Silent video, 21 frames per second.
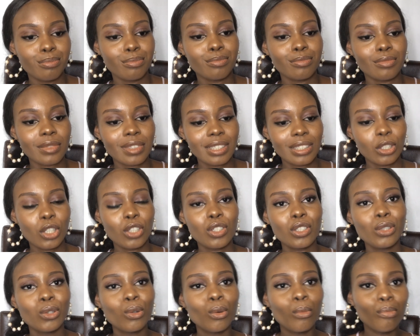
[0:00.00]
it
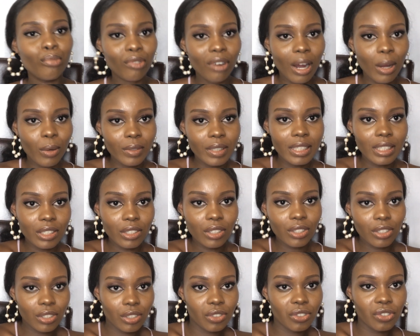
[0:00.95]
doesn't look
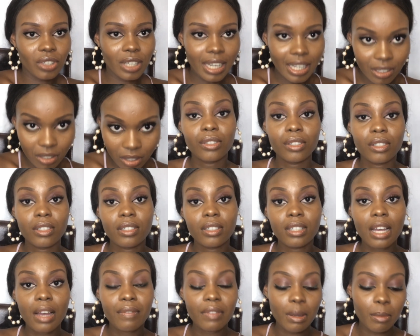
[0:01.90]
brownish. Do you get it? It doesn't
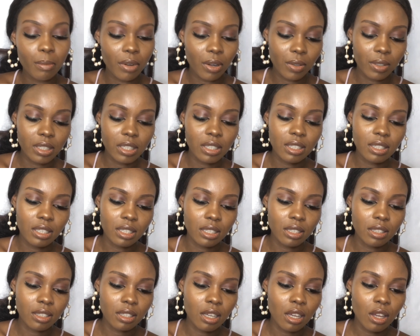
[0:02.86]
have that brownish
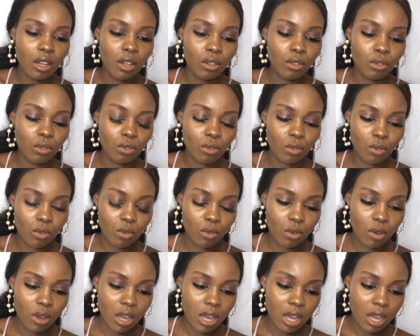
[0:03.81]
tint, so
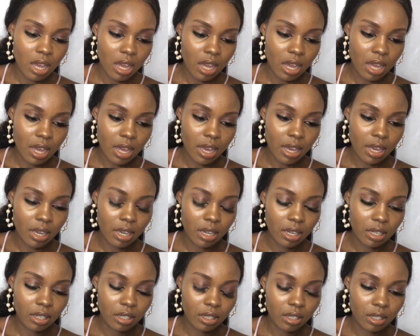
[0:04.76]
I
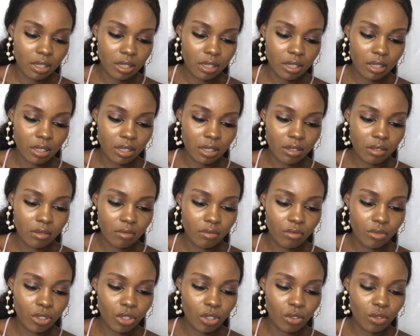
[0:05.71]

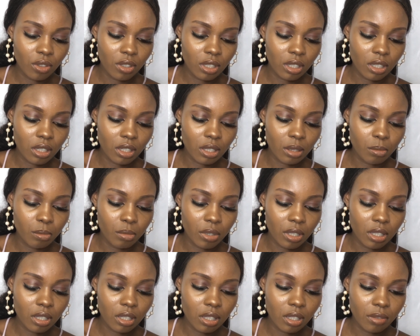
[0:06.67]
reduce it a
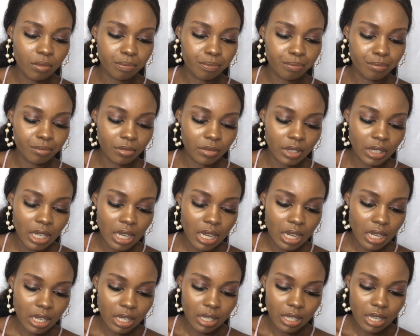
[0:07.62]
bit,
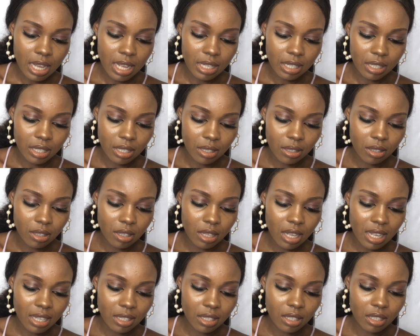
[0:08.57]
and that's
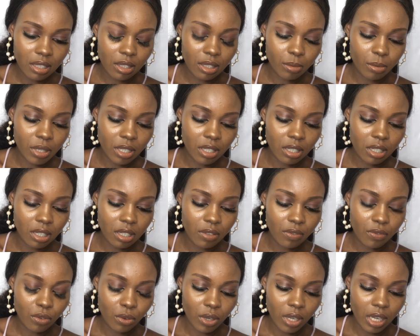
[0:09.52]
that's it basically
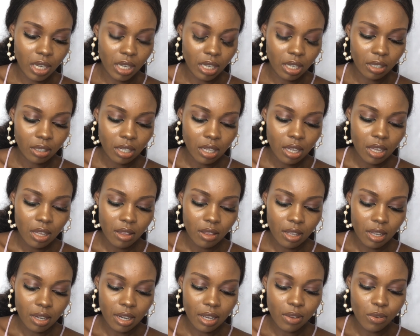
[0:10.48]
for here.
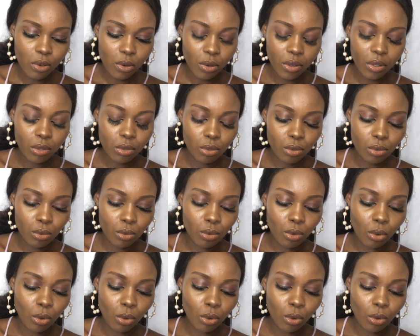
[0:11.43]
Then I go into